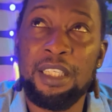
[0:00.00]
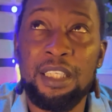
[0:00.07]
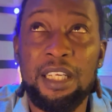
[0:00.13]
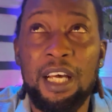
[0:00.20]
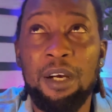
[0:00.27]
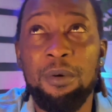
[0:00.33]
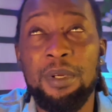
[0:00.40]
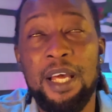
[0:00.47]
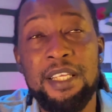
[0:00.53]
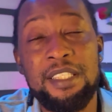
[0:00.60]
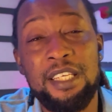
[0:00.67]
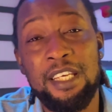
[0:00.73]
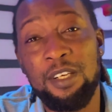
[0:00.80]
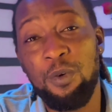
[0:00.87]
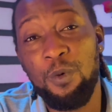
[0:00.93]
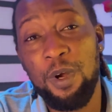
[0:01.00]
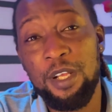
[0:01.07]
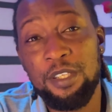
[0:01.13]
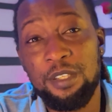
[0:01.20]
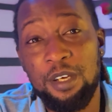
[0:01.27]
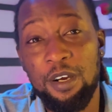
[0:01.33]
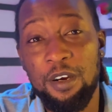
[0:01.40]
how will I say, in the
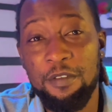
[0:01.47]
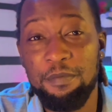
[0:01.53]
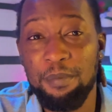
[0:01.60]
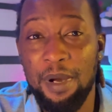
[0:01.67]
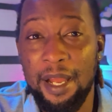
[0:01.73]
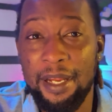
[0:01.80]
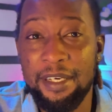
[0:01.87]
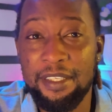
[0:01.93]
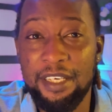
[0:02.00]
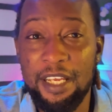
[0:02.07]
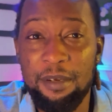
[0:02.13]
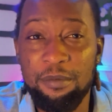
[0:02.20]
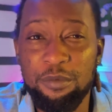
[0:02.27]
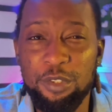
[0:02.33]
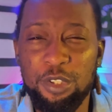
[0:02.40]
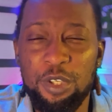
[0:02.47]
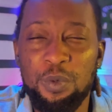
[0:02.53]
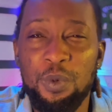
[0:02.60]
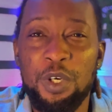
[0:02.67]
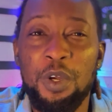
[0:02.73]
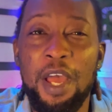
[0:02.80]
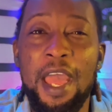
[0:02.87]
words of Mike Dame, don't
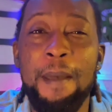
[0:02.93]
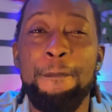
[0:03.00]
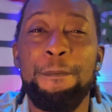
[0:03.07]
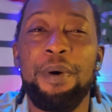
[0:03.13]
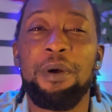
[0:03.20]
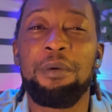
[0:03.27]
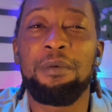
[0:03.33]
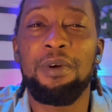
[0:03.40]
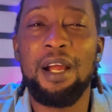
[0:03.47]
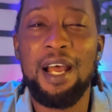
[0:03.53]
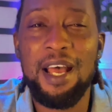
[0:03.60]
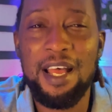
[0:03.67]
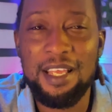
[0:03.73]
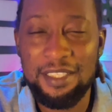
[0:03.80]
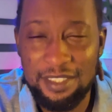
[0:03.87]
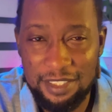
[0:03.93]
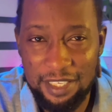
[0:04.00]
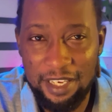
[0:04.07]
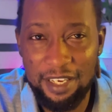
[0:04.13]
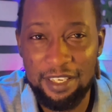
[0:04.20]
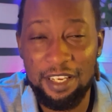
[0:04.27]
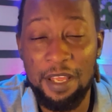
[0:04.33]
want to embarrass
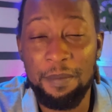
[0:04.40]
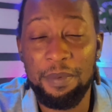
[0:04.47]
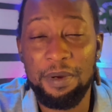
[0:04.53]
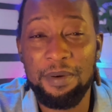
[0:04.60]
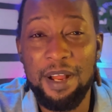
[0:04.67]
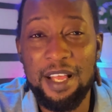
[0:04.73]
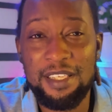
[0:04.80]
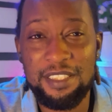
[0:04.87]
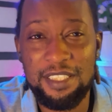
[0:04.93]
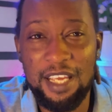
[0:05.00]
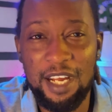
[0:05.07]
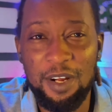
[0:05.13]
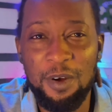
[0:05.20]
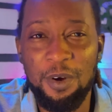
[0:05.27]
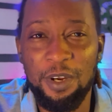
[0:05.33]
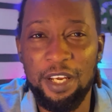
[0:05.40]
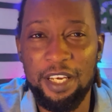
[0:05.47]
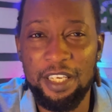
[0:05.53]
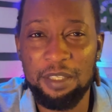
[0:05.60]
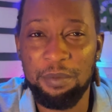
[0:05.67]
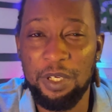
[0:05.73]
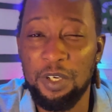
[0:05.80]
their
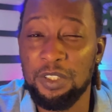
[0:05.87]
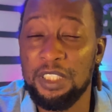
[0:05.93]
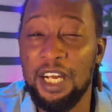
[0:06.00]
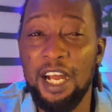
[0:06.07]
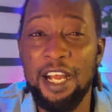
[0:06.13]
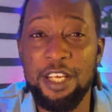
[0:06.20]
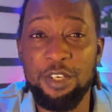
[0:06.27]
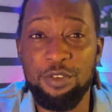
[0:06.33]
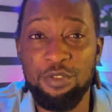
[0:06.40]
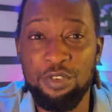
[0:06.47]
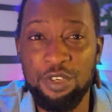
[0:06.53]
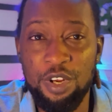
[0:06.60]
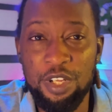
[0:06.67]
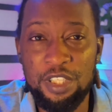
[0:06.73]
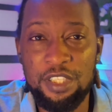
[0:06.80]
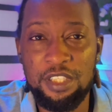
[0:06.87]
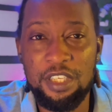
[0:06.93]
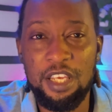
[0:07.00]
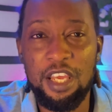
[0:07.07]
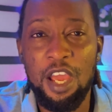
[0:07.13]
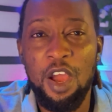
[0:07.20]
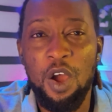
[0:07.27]
colleague, because I do not
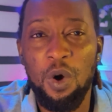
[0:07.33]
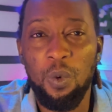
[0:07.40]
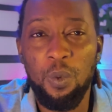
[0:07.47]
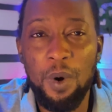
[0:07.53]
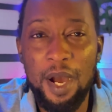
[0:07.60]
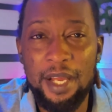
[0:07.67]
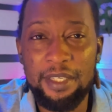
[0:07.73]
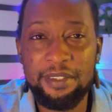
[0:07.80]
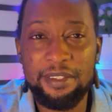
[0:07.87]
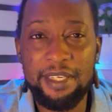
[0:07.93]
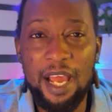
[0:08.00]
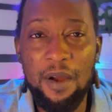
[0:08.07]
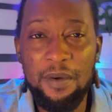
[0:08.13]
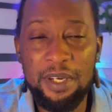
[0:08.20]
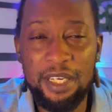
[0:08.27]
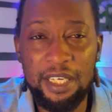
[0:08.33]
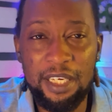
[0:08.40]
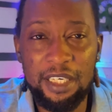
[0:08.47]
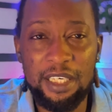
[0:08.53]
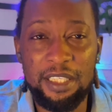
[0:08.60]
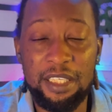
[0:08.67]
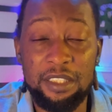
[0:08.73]
see why Darren
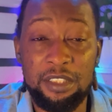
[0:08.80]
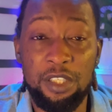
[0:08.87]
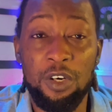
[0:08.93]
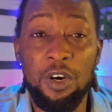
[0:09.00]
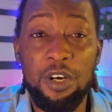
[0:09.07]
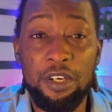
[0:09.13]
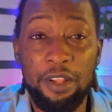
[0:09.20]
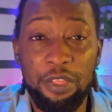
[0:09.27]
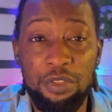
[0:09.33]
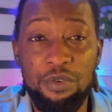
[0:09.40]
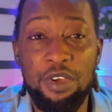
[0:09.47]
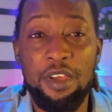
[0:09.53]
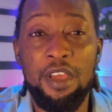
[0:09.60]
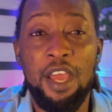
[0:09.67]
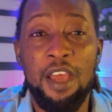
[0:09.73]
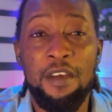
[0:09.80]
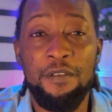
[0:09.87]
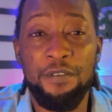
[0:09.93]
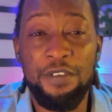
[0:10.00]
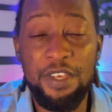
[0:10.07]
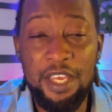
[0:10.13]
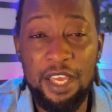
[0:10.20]
England and the other three
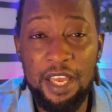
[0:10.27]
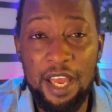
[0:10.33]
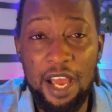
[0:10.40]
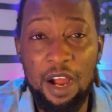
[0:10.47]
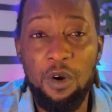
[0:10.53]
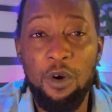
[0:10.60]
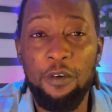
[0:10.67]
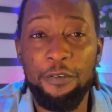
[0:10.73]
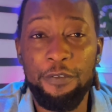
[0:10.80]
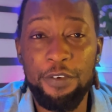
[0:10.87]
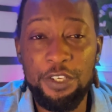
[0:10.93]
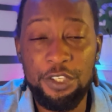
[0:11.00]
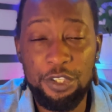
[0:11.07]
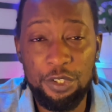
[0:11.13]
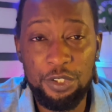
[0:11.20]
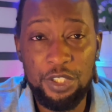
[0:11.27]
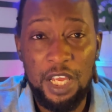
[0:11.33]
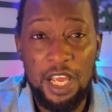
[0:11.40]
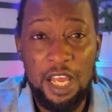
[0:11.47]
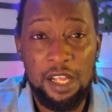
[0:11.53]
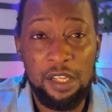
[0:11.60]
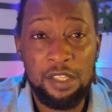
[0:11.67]
VAR officials
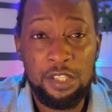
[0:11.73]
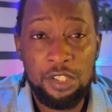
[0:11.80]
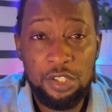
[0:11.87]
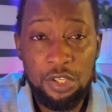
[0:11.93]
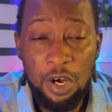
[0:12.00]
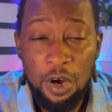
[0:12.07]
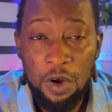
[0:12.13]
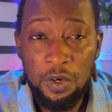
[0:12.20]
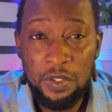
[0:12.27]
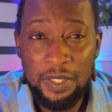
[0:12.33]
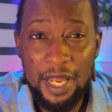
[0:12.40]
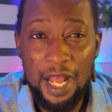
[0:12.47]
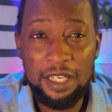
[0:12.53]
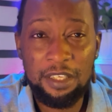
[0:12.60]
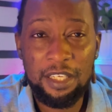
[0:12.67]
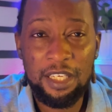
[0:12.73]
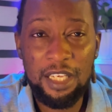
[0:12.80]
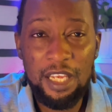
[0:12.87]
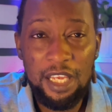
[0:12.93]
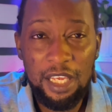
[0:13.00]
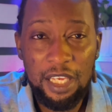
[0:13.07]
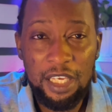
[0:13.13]
saw that
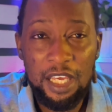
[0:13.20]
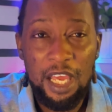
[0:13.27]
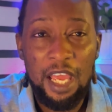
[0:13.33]
kick